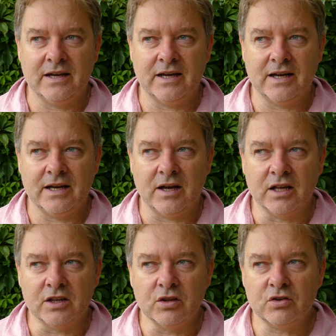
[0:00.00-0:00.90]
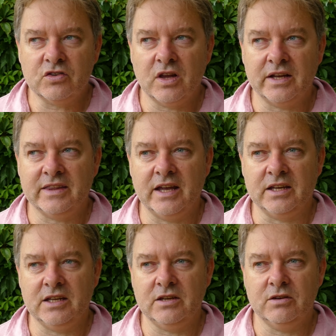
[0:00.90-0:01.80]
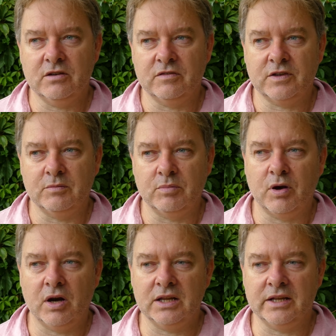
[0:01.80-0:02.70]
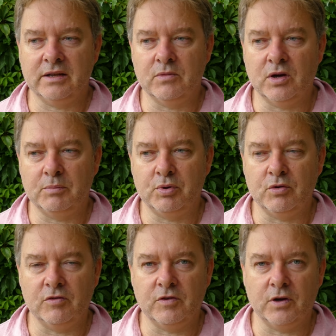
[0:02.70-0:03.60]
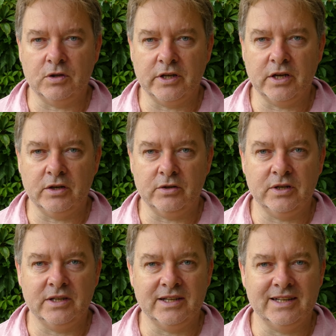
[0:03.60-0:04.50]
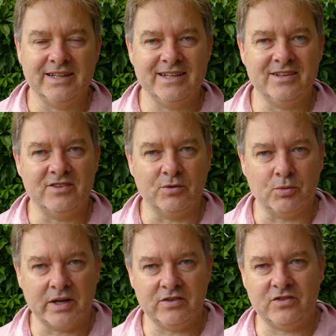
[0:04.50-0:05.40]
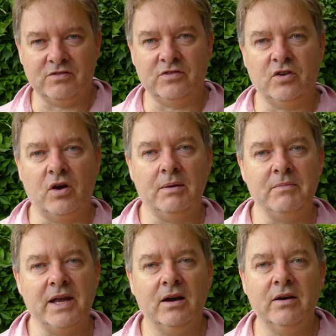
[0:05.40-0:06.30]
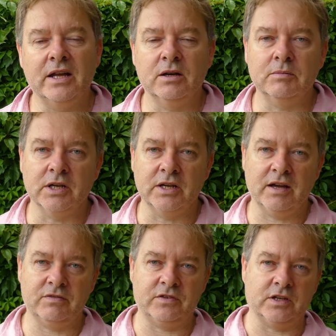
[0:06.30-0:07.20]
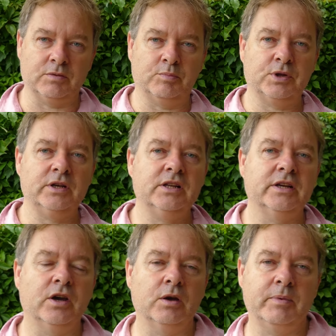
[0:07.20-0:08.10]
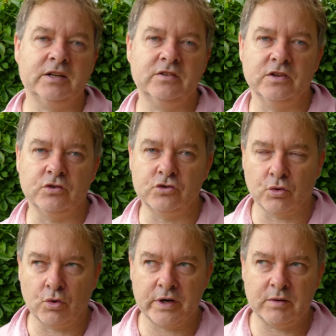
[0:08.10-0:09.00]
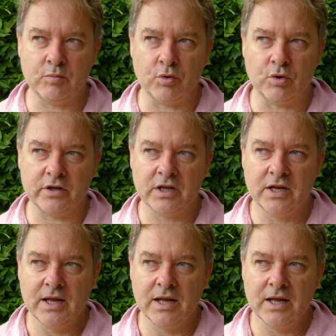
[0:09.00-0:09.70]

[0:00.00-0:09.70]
it looks like that year of compiling my portfolio is a waste of time now, and I'm going to have to completely go back to the drawing board